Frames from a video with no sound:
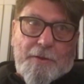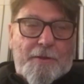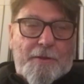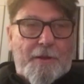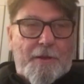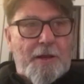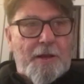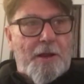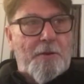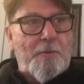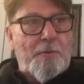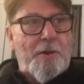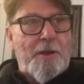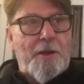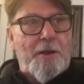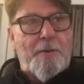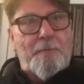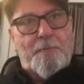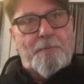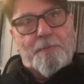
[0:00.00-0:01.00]
you
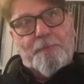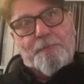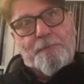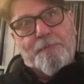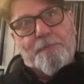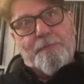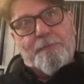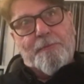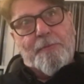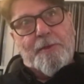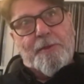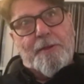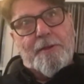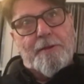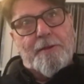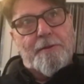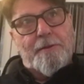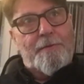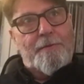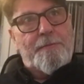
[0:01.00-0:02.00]
know,
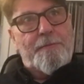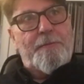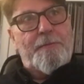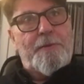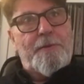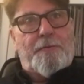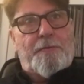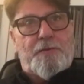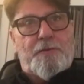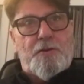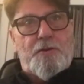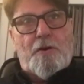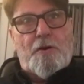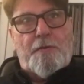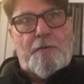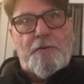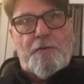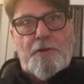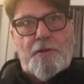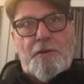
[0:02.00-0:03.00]
the
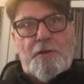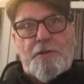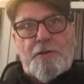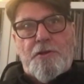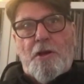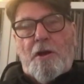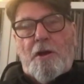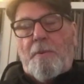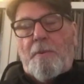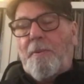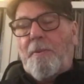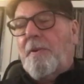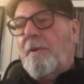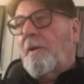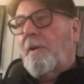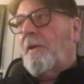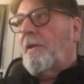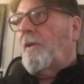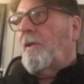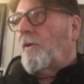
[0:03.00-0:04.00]
photographer's at the top
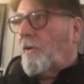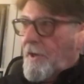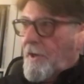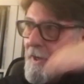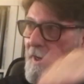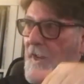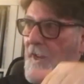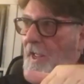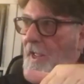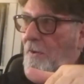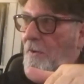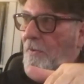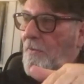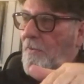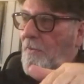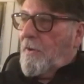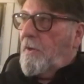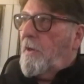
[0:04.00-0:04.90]
looking down.